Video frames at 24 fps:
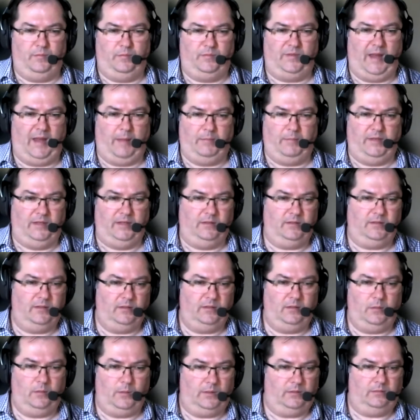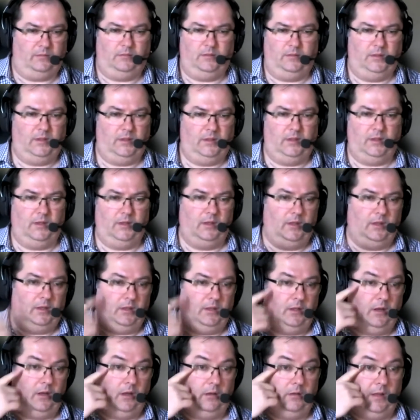tapped into, and
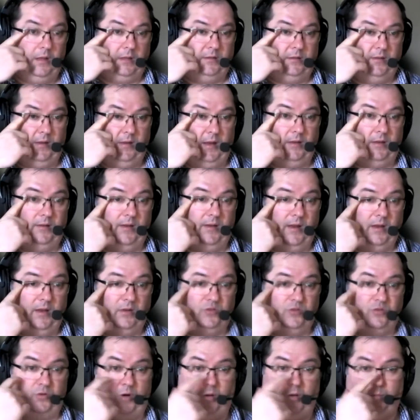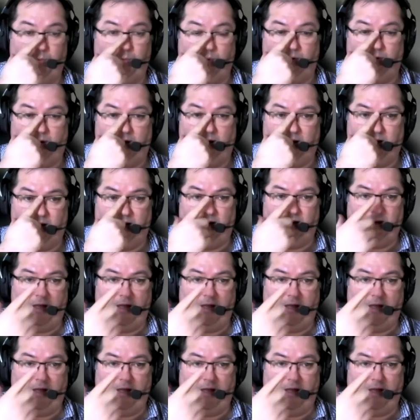you know that's it's a trope or a,